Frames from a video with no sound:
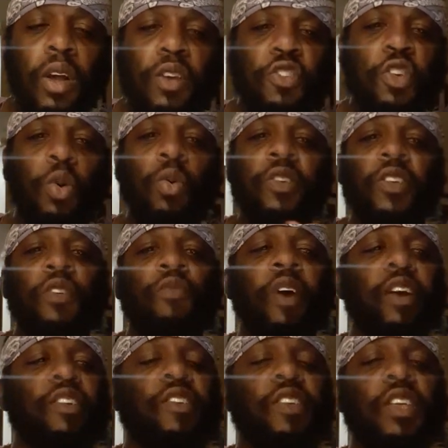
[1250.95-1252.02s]
So it's a
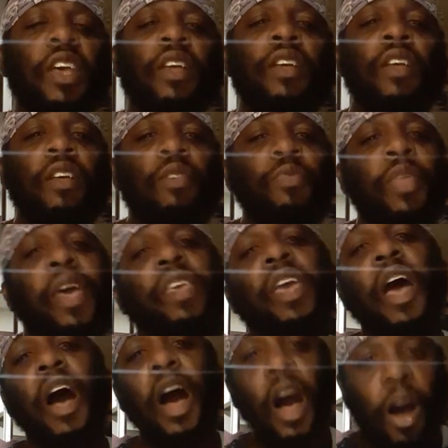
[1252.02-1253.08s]
righteous thing that
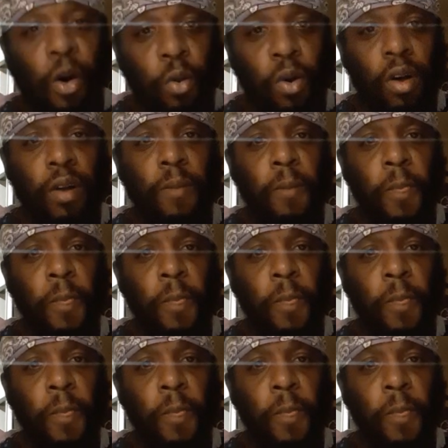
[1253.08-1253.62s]
Yahweh